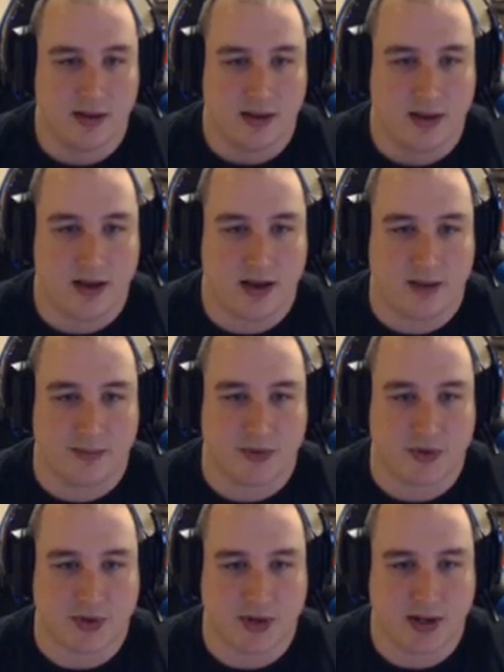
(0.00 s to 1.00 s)
The
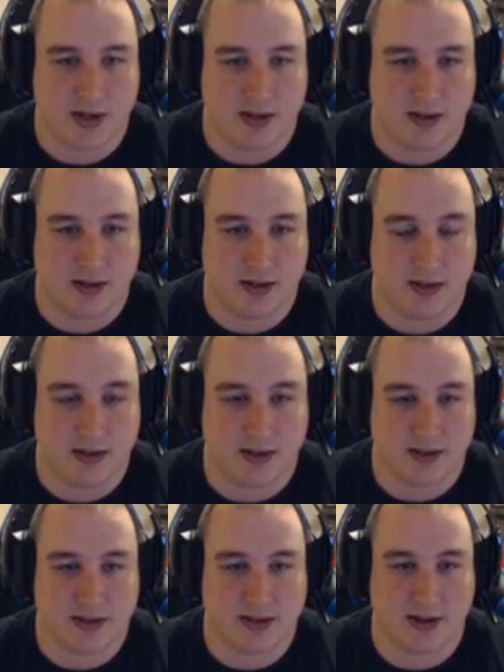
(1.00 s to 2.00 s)
tree
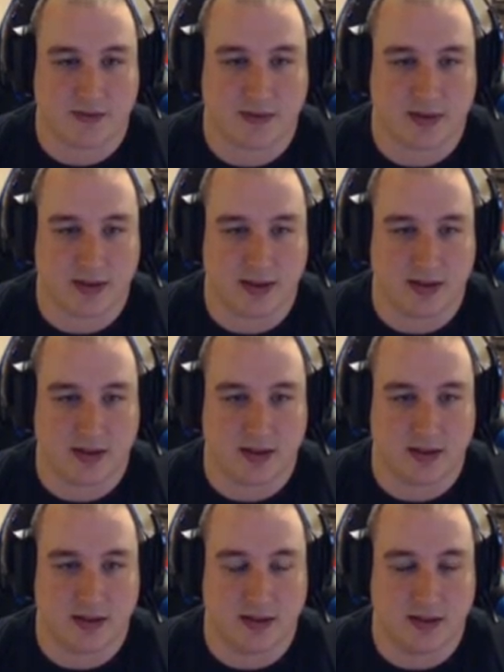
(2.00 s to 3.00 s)
is
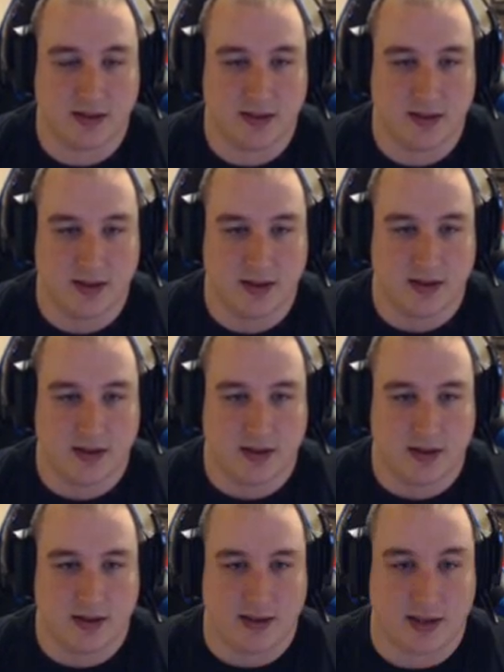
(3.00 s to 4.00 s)
definitely
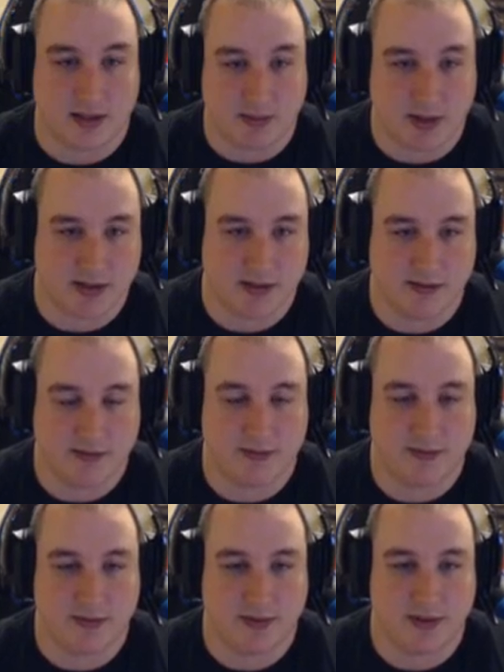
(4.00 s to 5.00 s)
expensive.
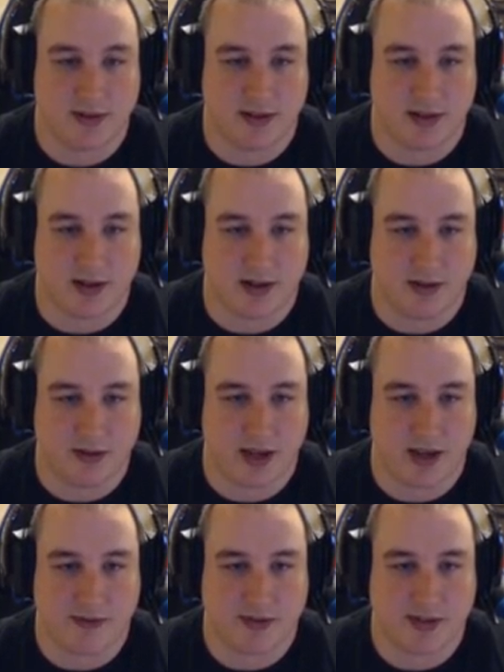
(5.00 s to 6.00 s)
I only
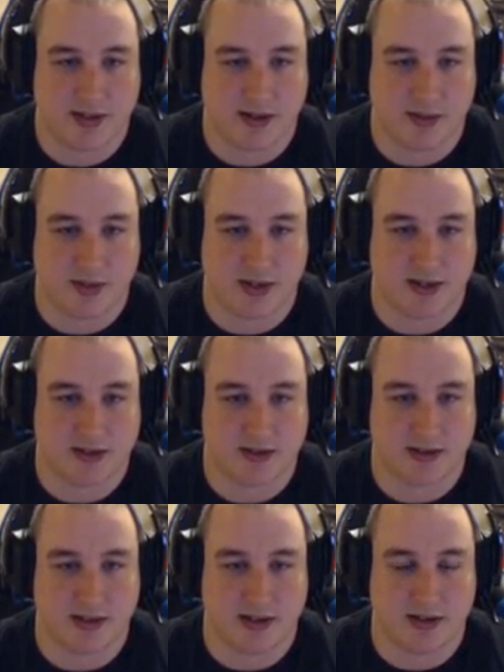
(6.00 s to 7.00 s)
have this here because
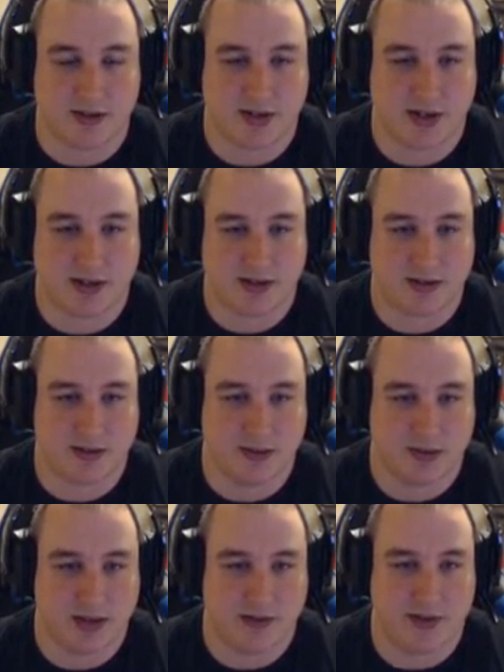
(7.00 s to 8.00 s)
it enchants to
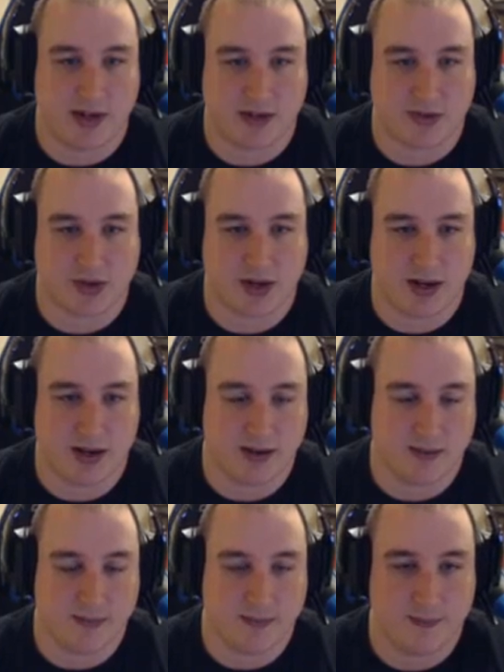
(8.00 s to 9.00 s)
11 at try.
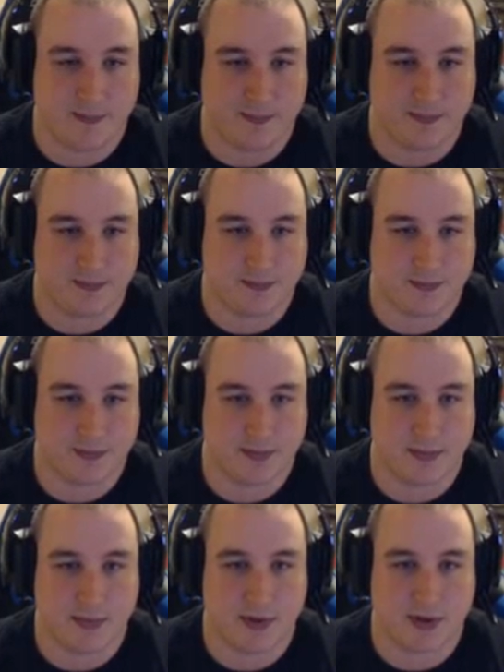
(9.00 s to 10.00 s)

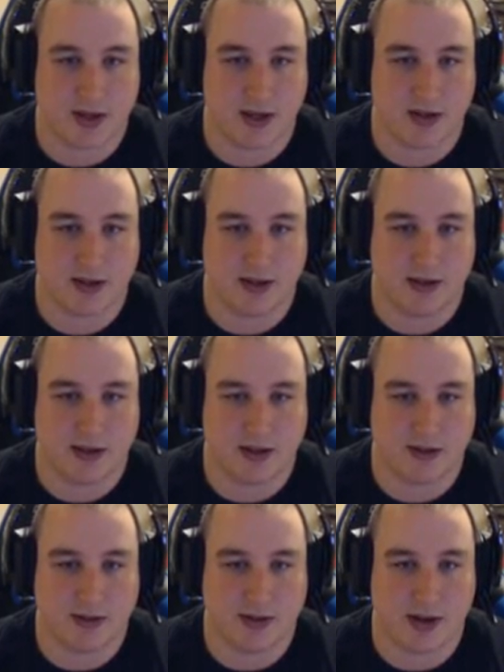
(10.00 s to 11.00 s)
Okay, and
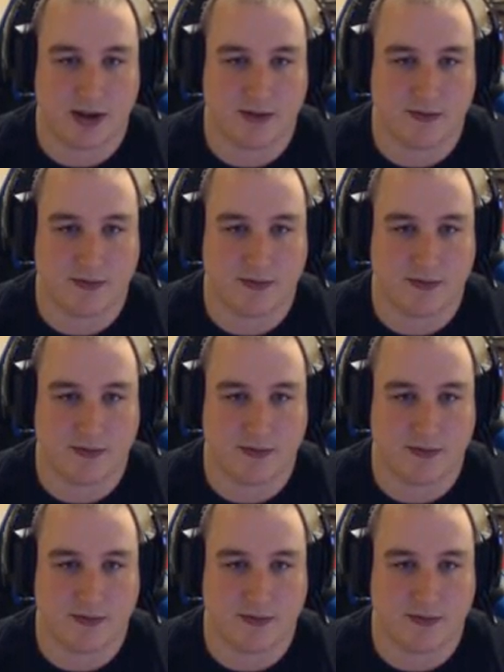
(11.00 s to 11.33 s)
then you have